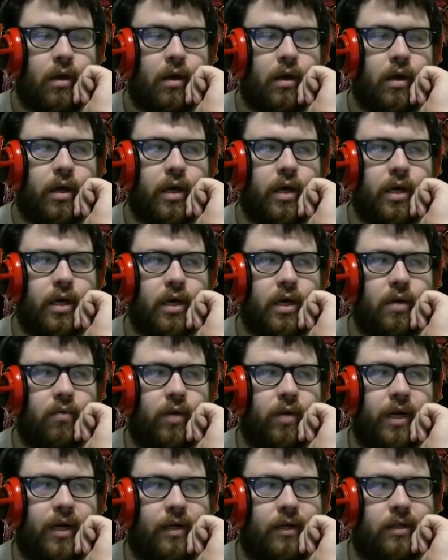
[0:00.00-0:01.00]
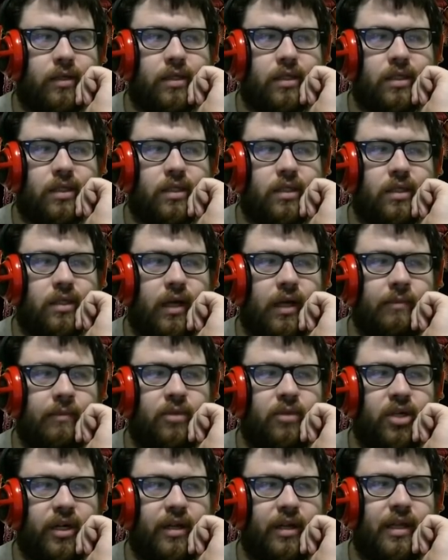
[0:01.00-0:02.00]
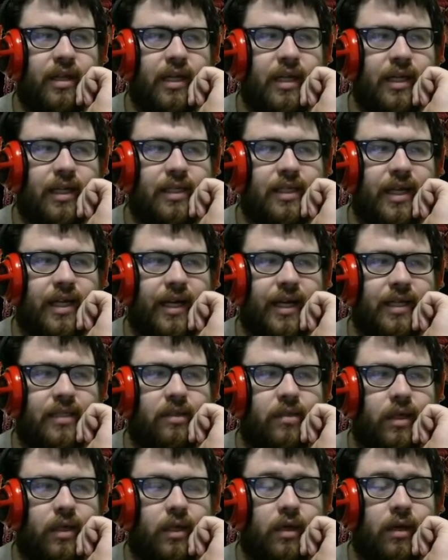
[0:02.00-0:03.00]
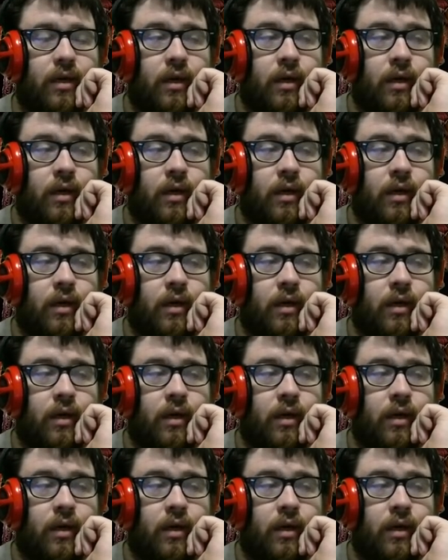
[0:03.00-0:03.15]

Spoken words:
What else? I'm trying to think exactly.